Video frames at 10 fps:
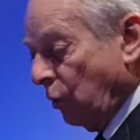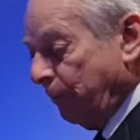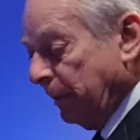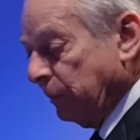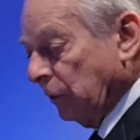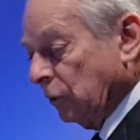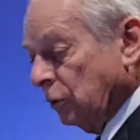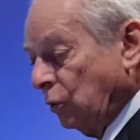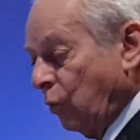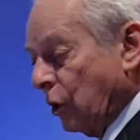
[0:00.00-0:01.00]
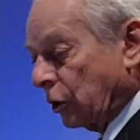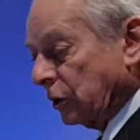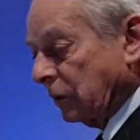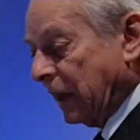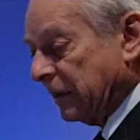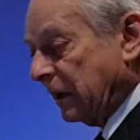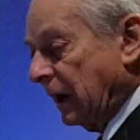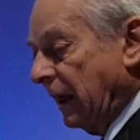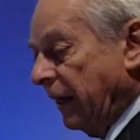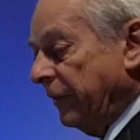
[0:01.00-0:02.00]
people who do work together.
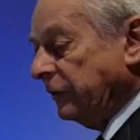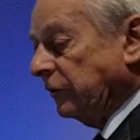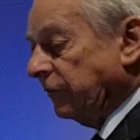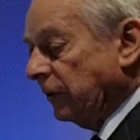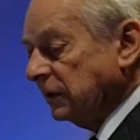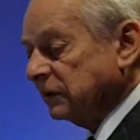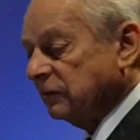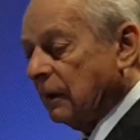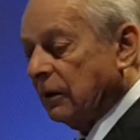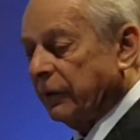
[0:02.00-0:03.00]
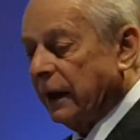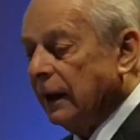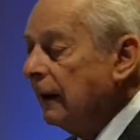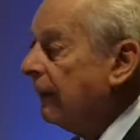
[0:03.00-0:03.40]
This is, for instance, one of the